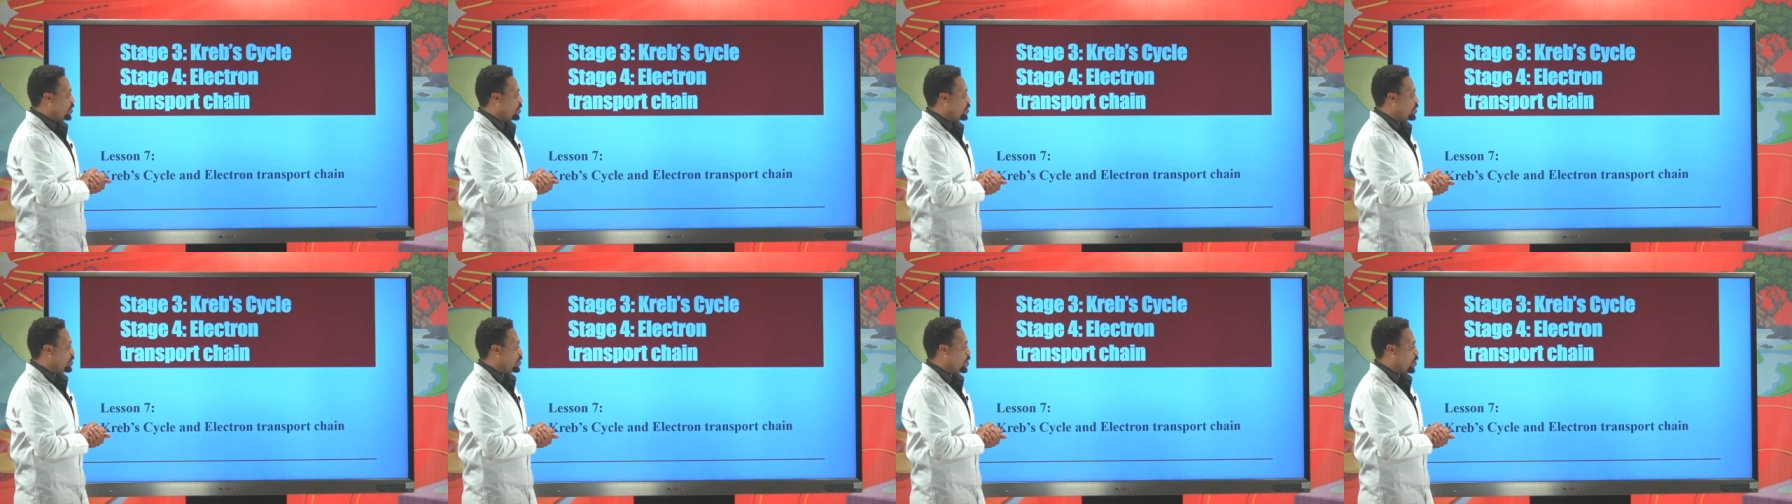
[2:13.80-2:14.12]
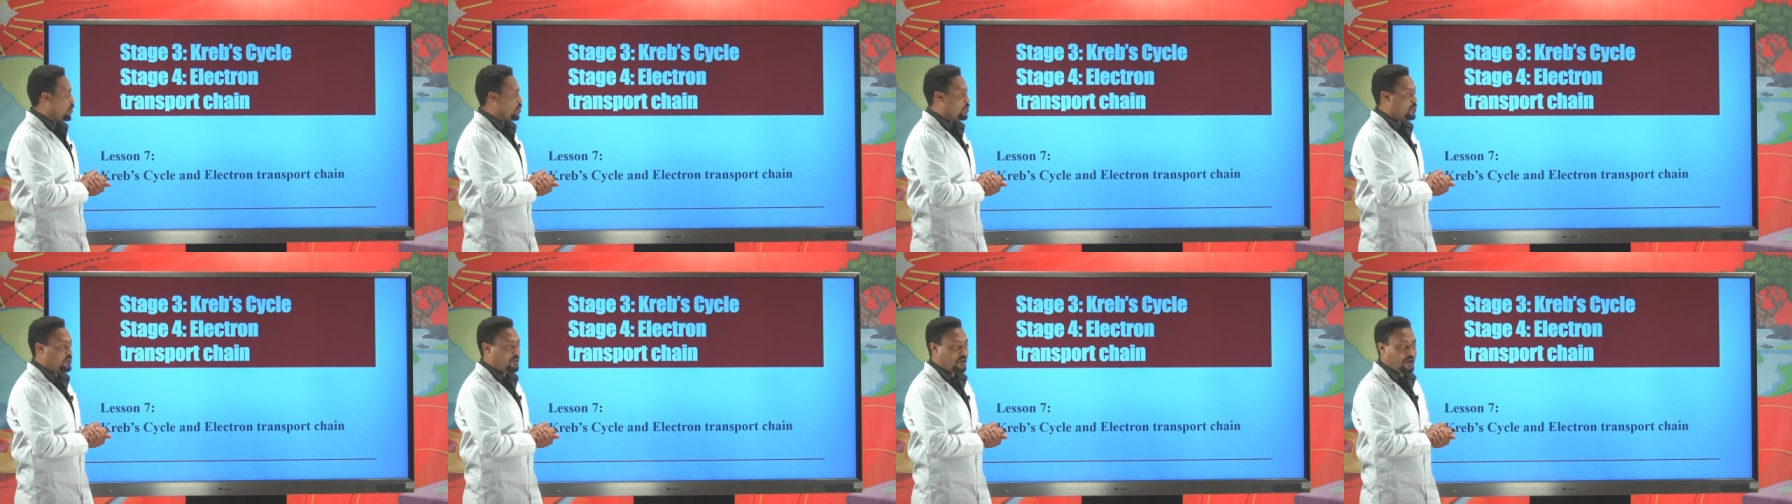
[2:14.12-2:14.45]

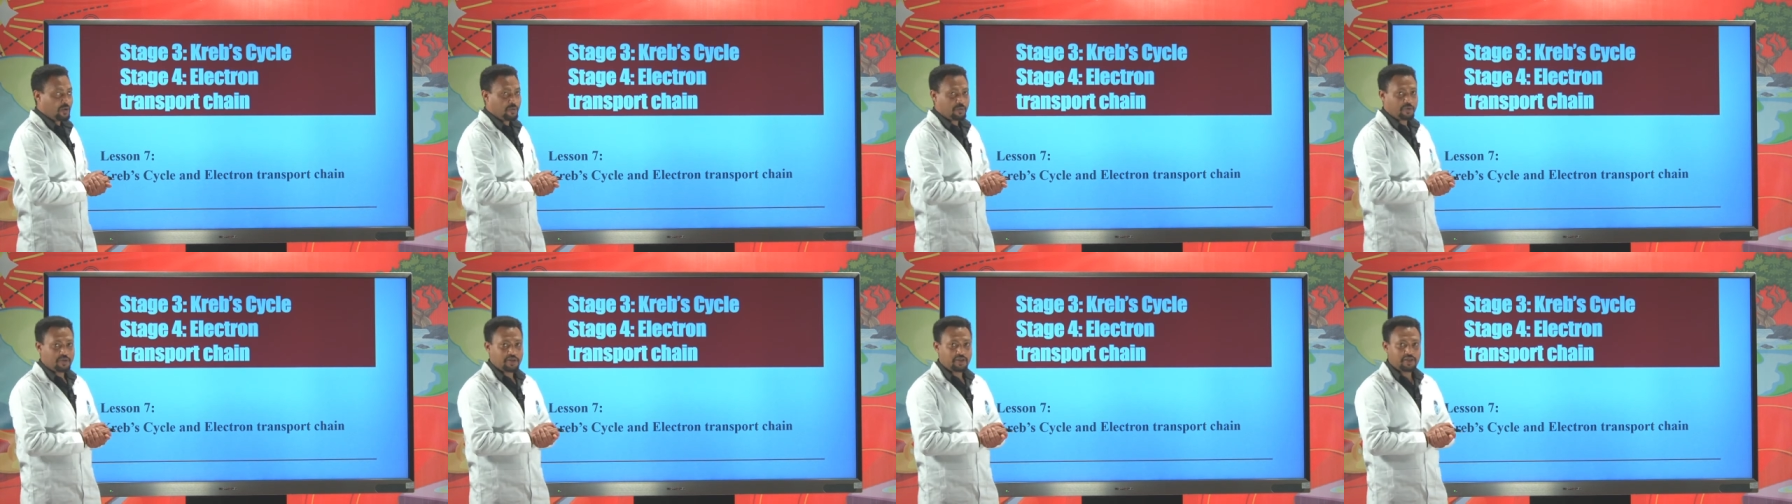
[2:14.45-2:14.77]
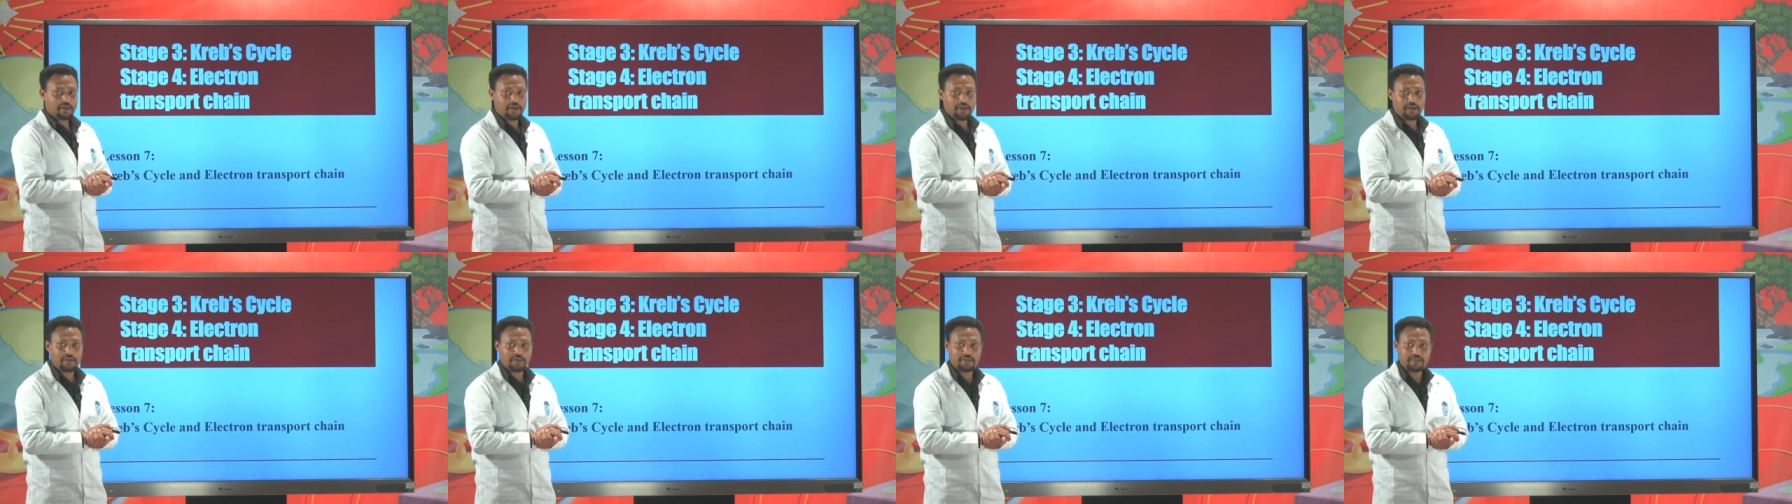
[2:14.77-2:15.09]
So our
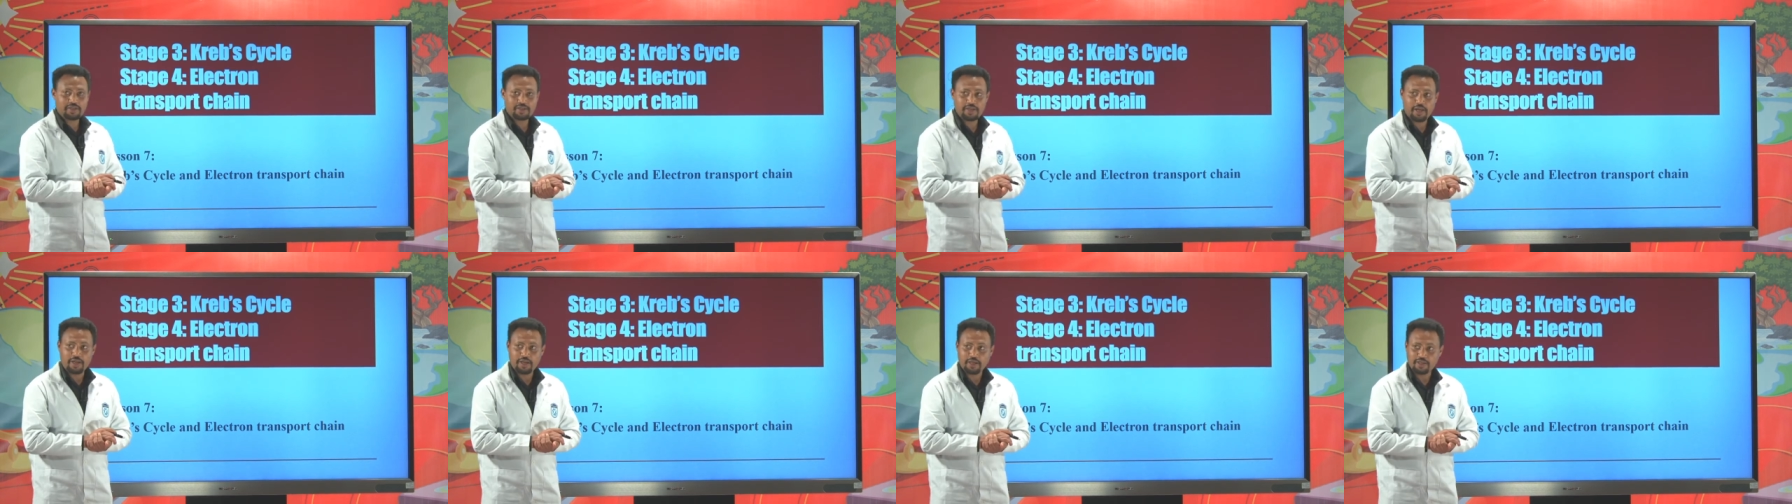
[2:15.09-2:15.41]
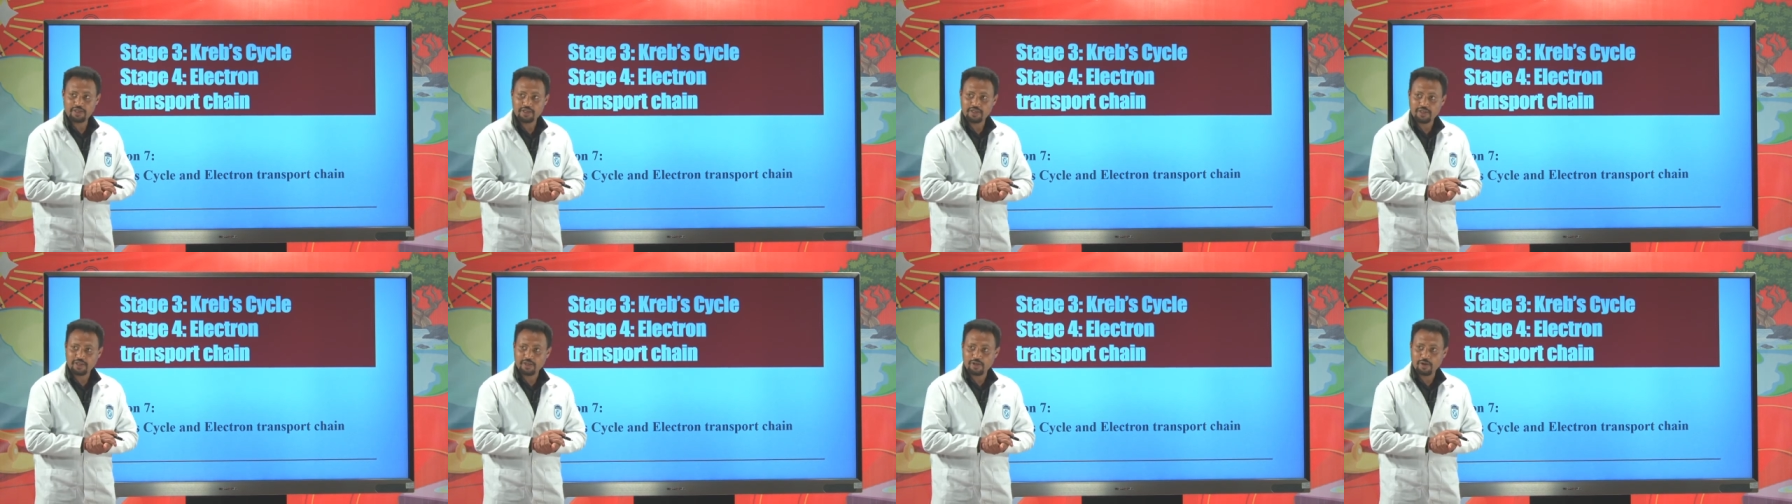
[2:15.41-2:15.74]
third stage